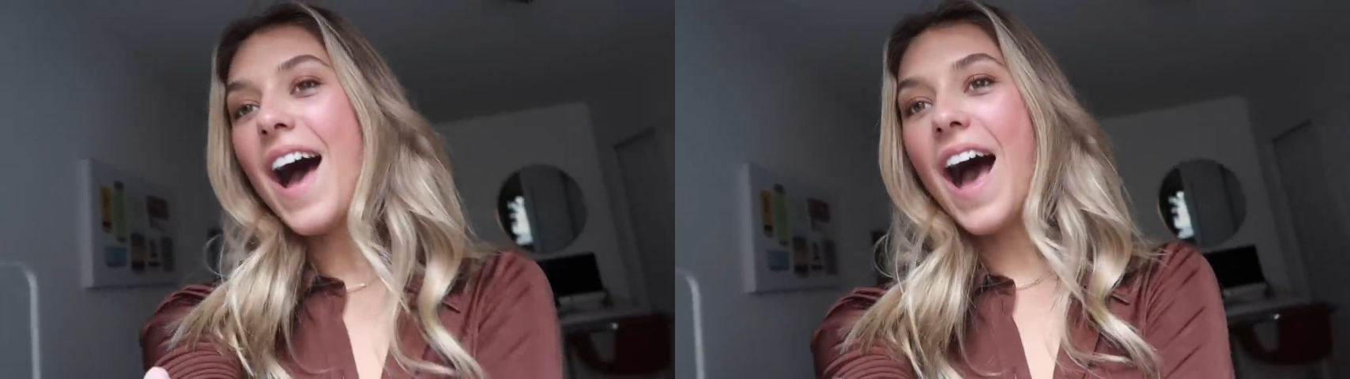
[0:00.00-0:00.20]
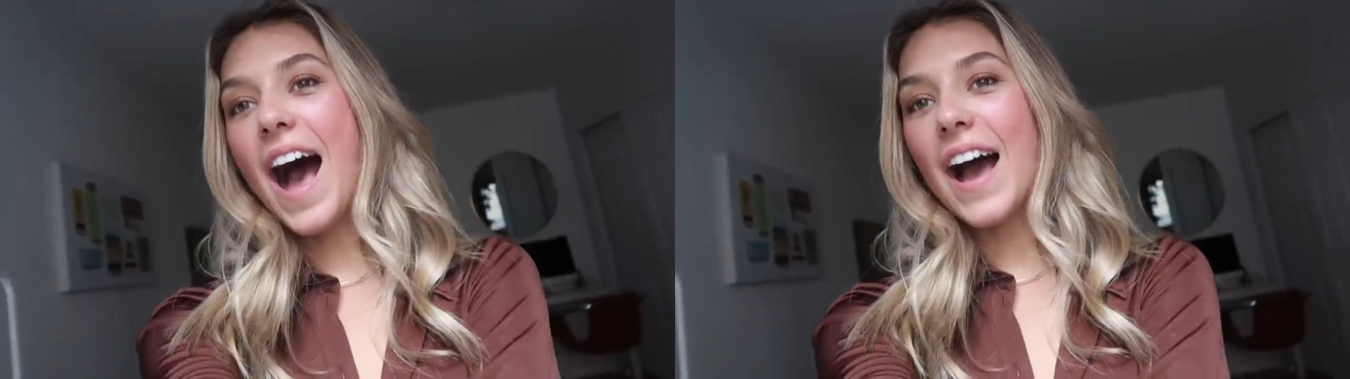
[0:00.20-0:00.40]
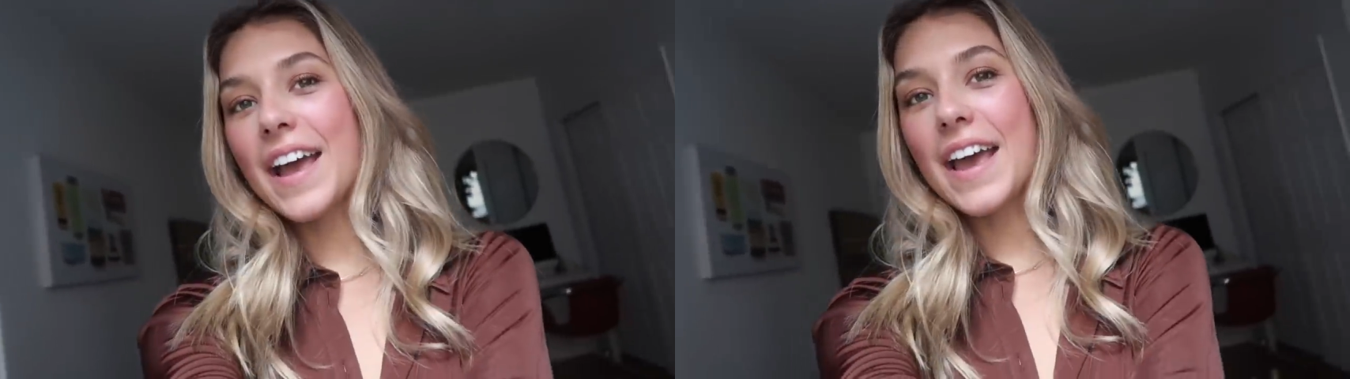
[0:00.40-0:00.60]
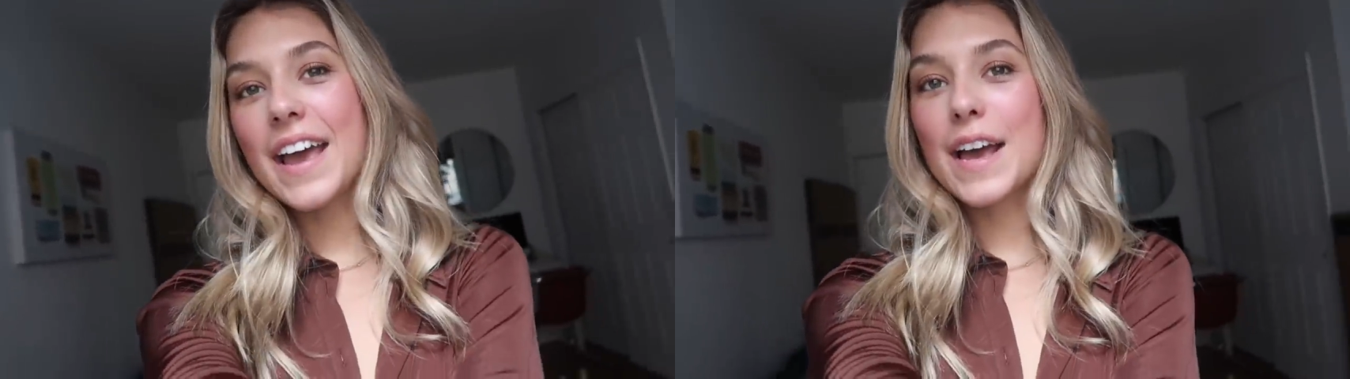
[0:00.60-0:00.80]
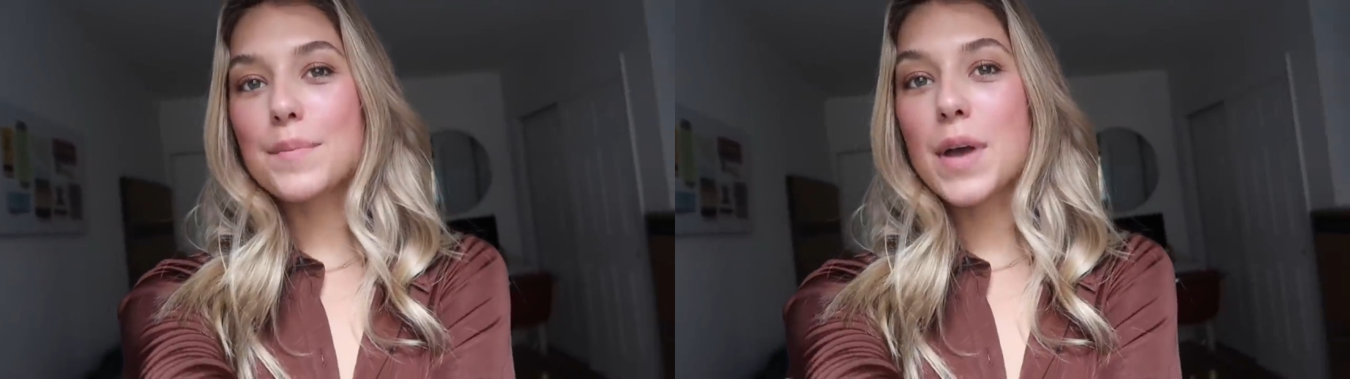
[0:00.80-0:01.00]
I
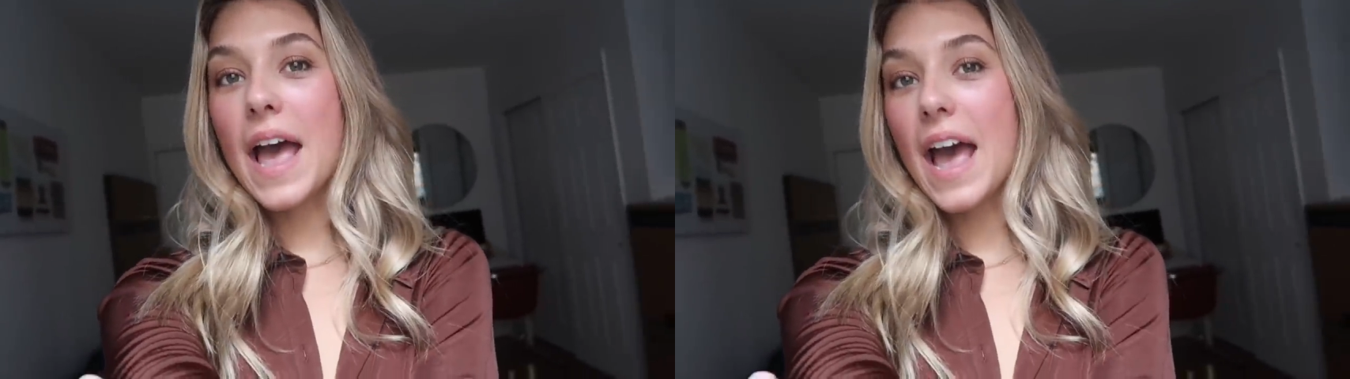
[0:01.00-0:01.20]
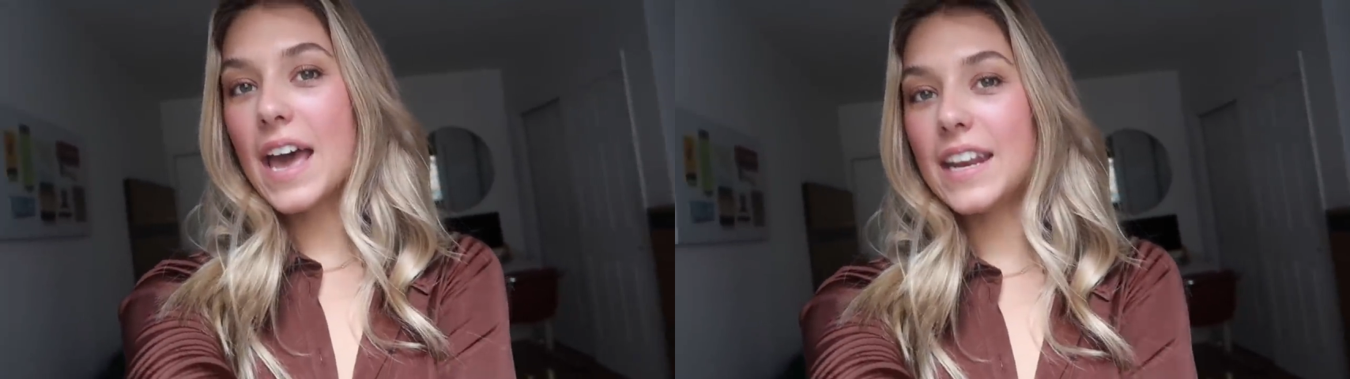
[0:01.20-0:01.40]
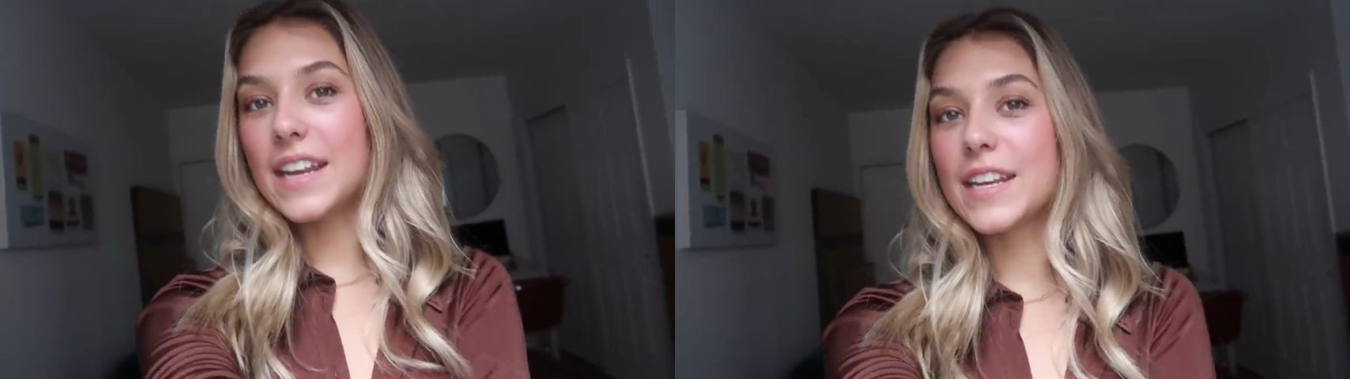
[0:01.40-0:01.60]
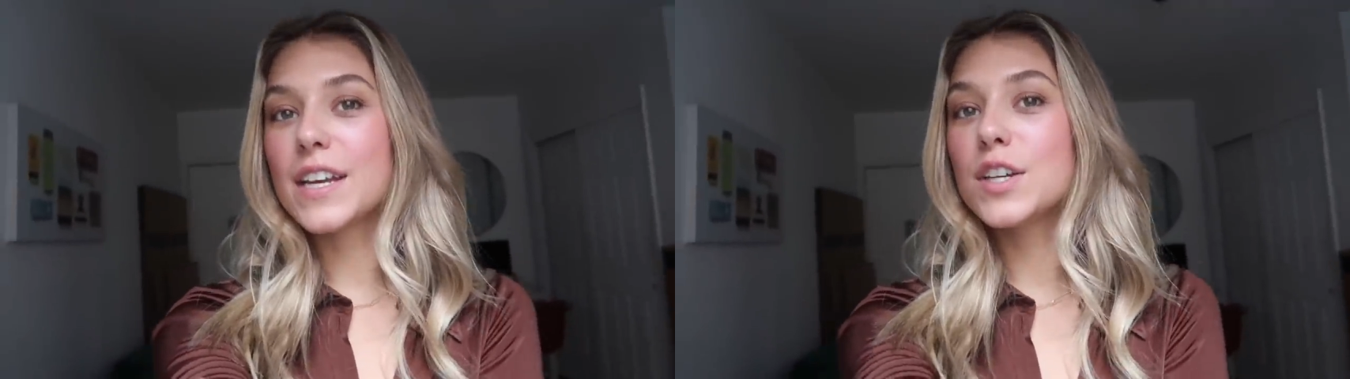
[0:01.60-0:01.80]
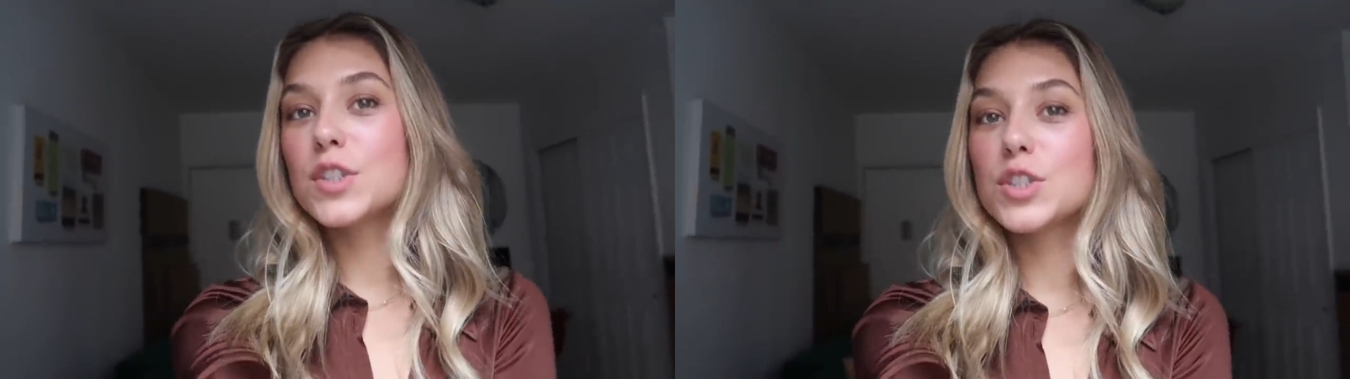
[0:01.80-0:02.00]
am heading